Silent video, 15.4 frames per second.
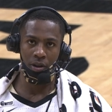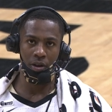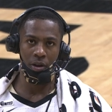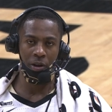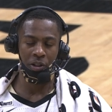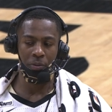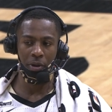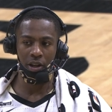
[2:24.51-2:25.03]
You
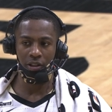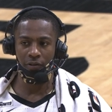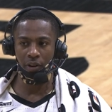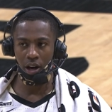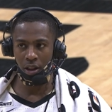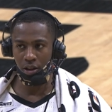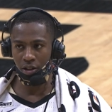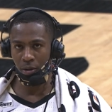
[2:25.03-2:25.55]
know, his his
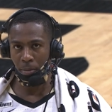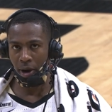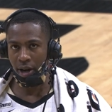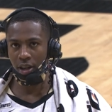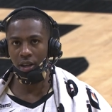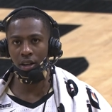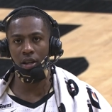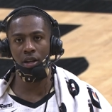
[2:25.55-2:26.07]
father,
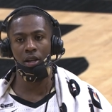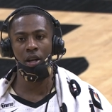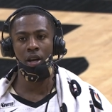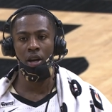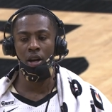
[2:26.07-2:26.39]
Samaki, and